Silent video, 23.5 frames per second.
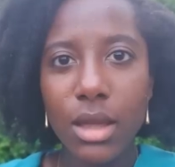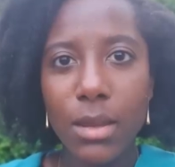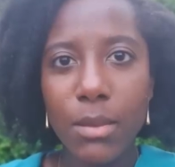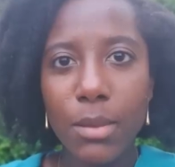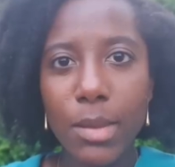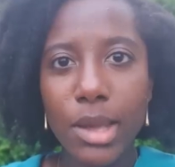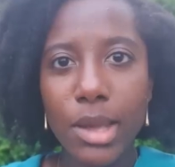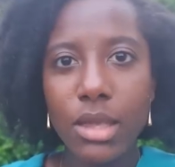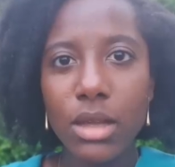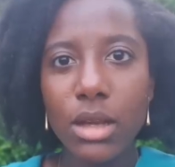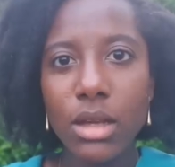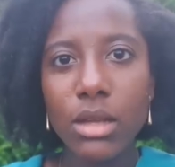My
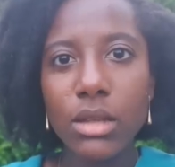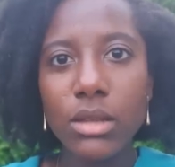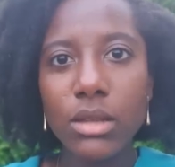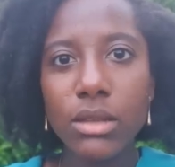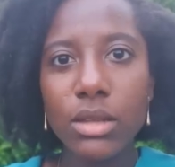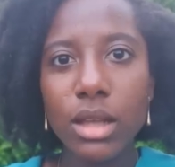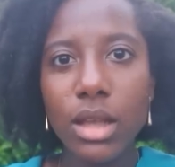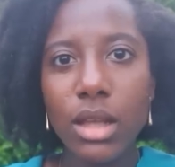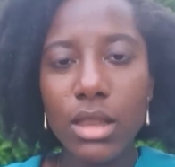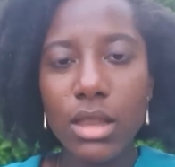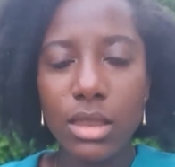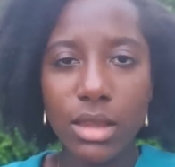young
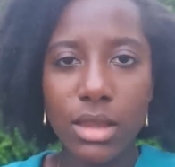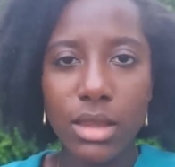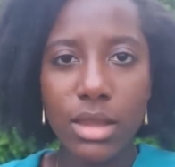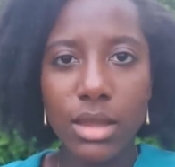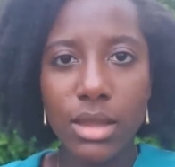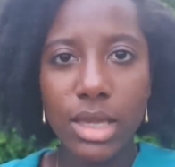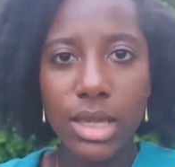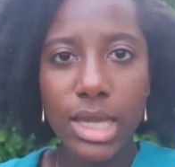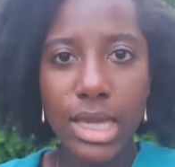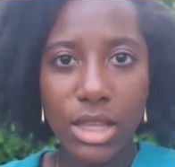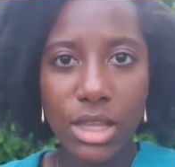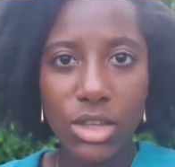son,
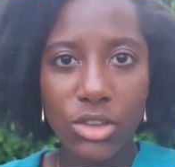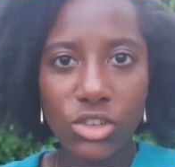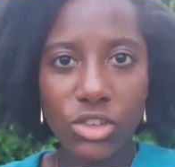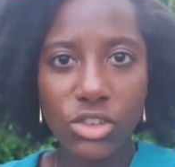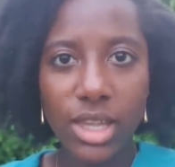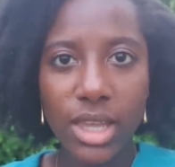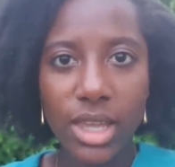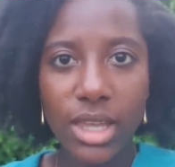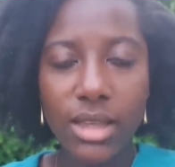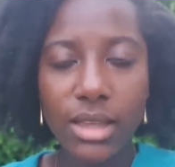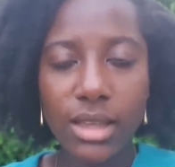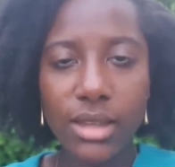age
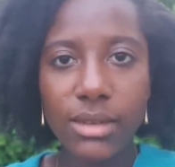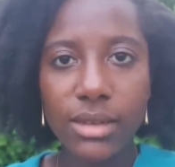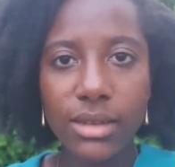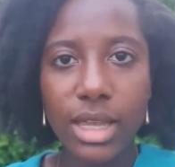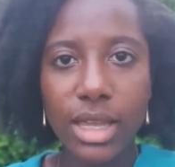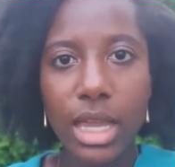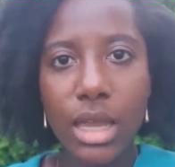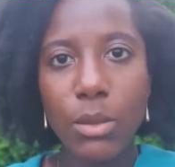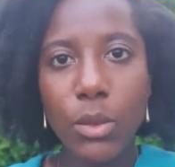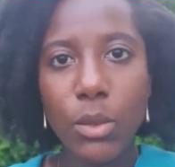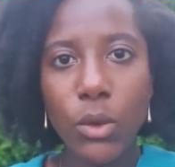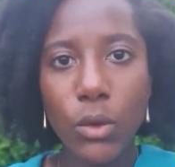six,
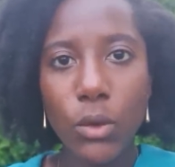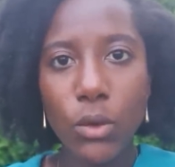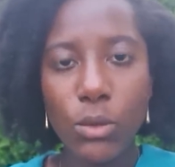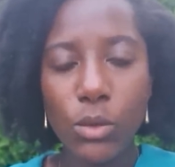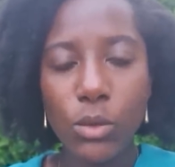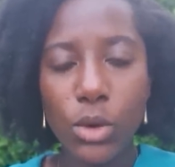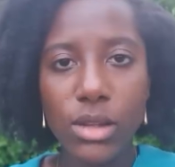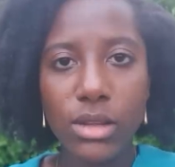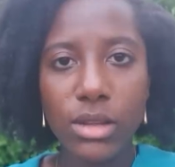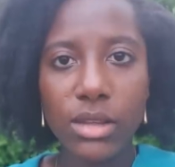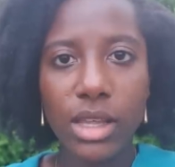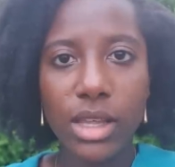came home
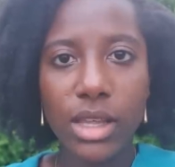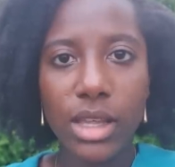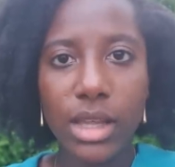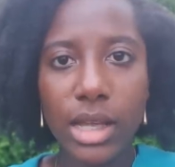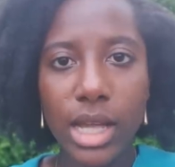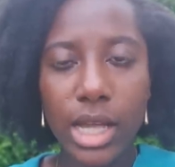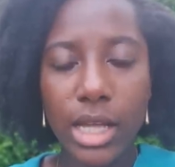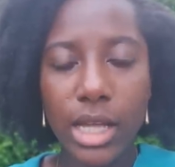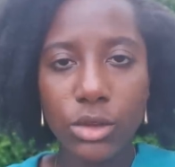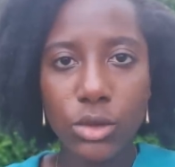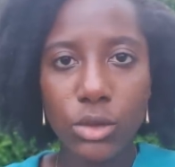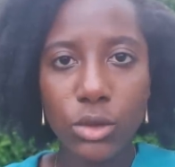one day
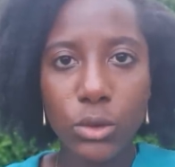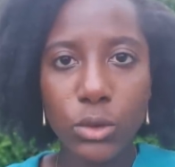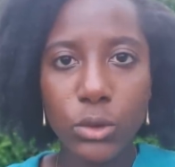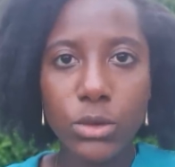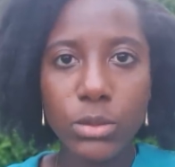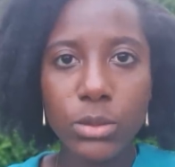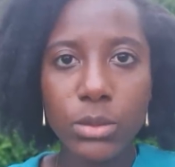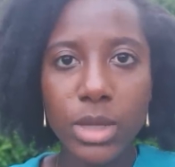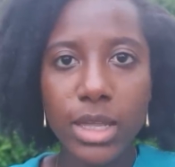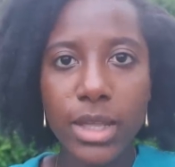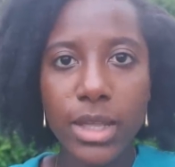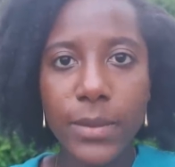and told
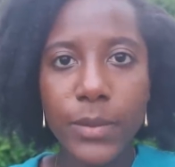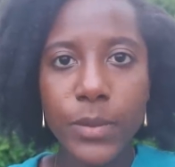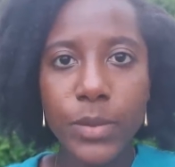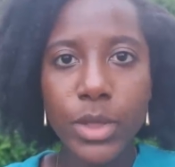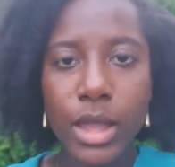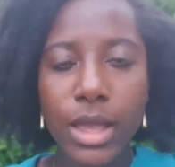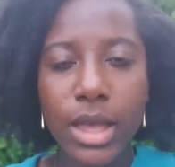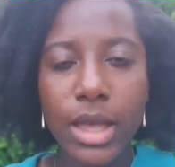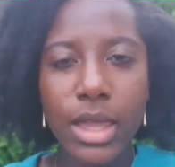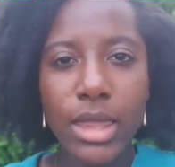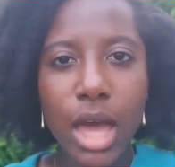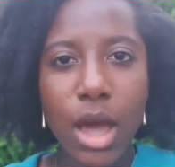me
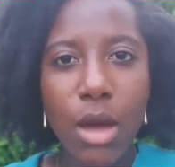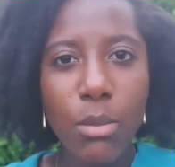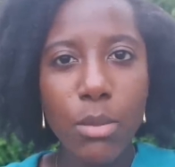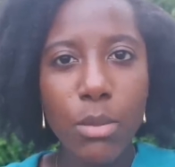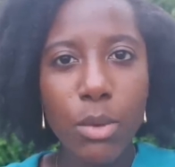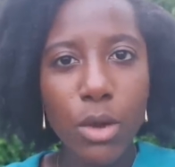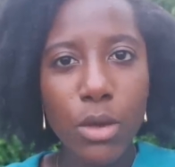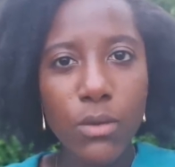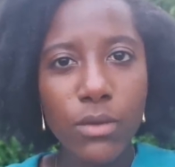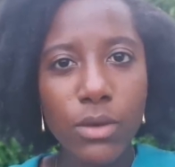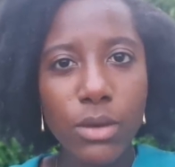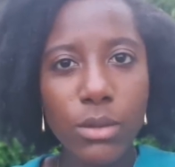that a boy
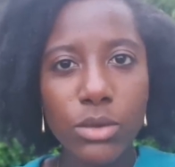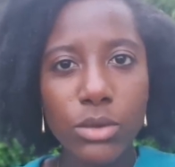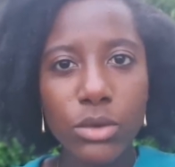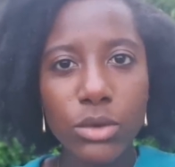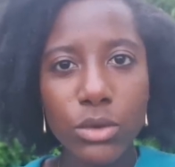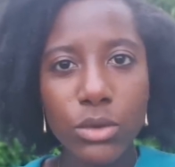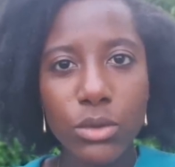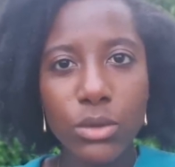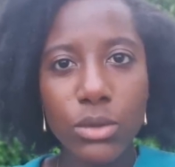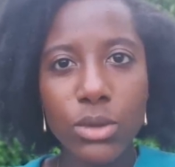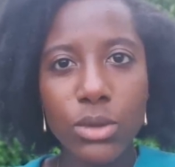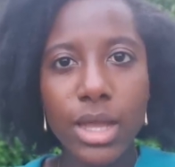from
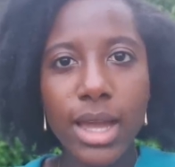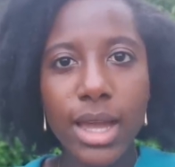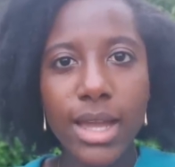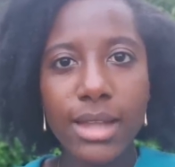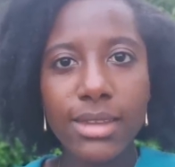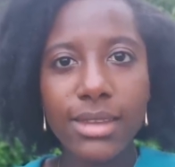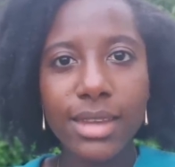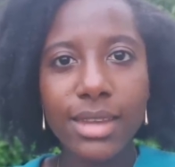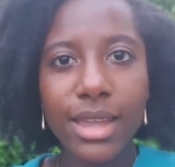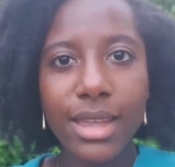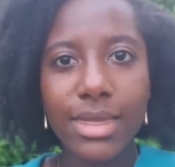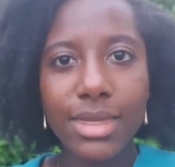school had
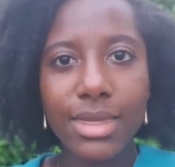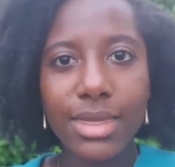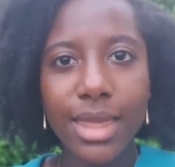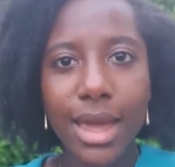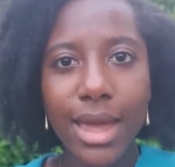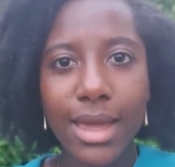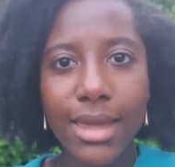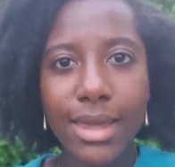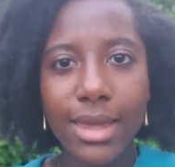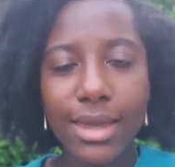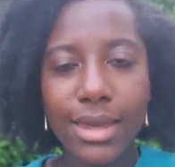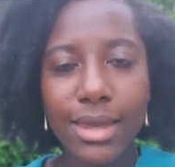said that
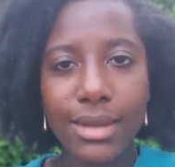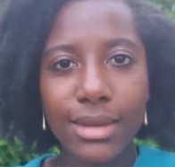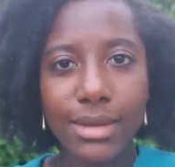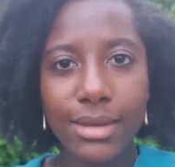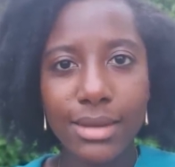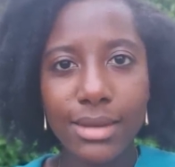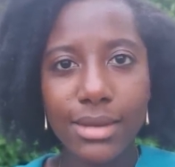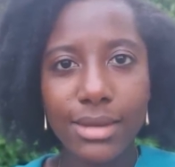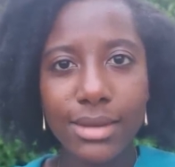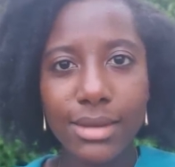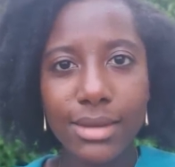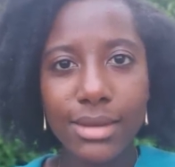his
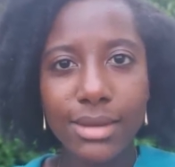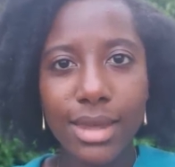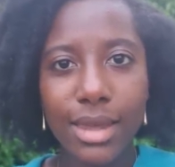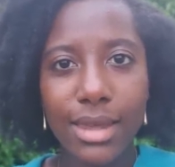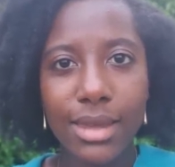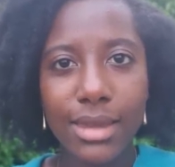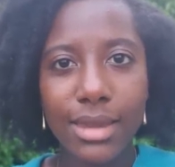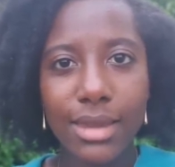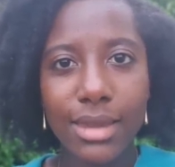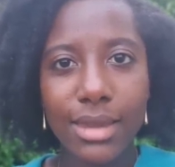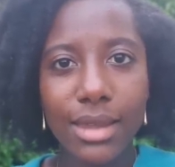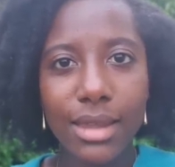
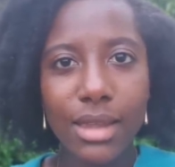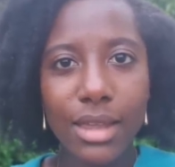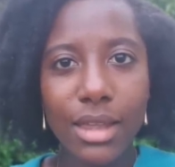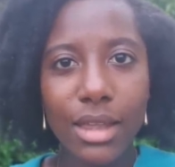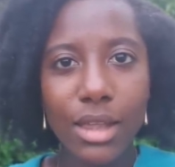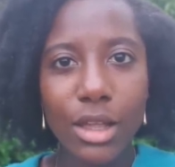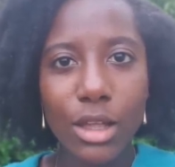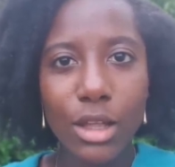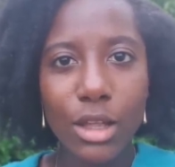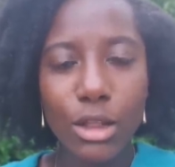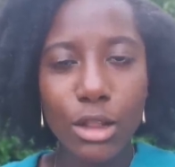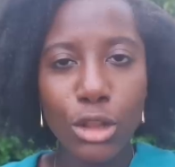skin
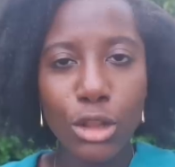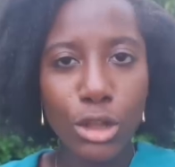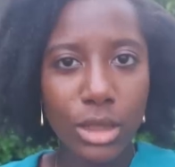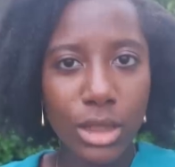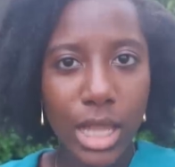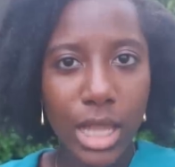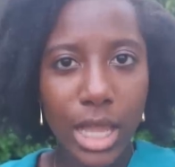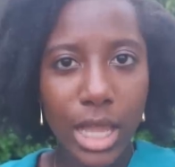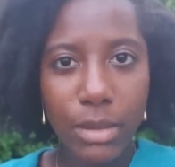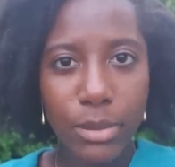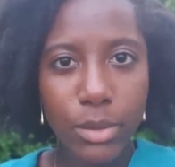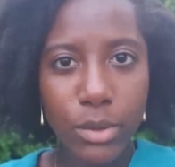looked
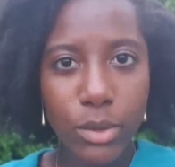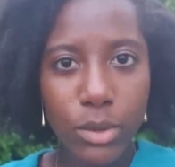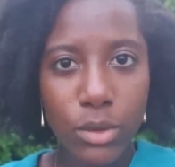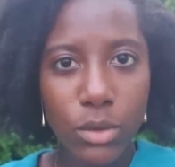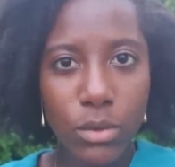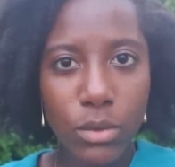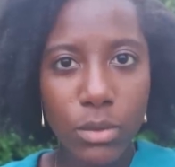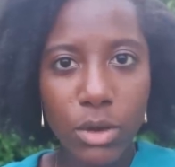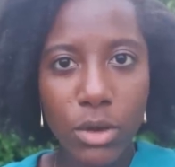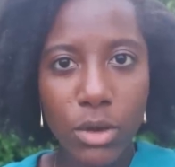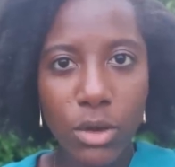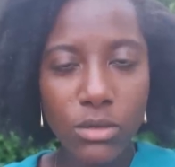like poo
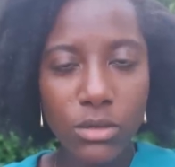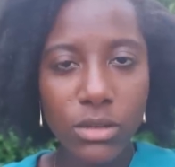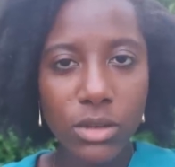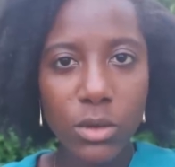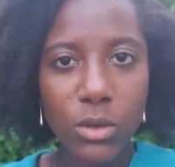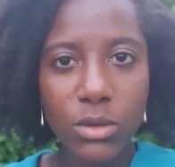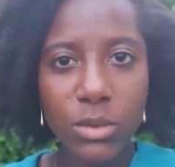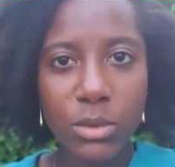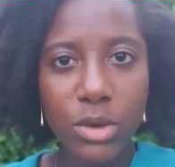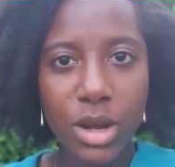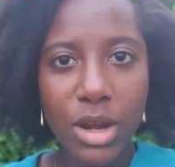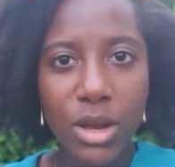because it was
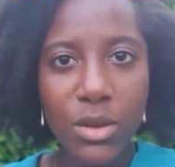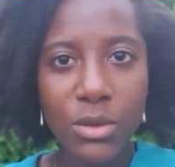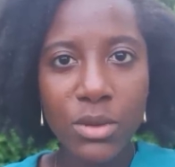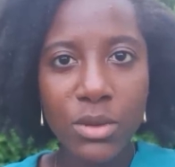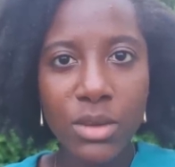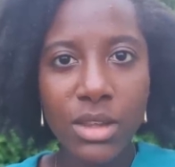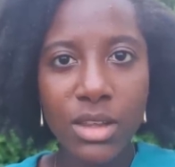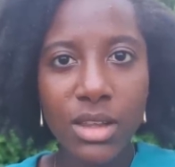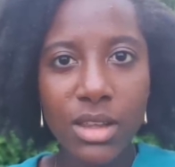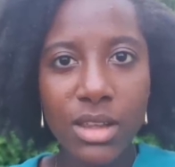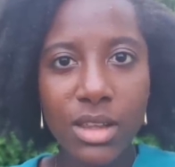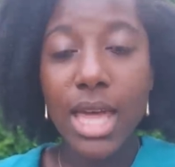brown.
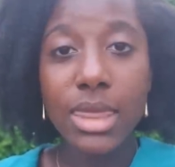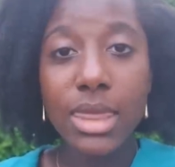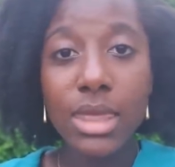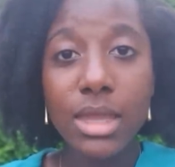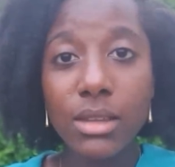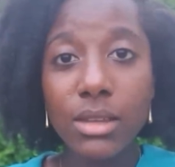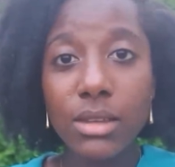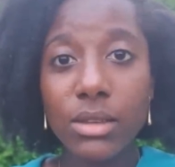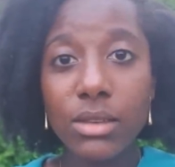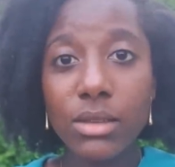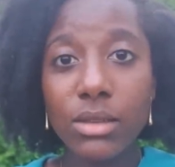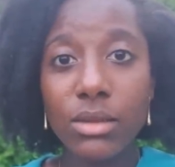This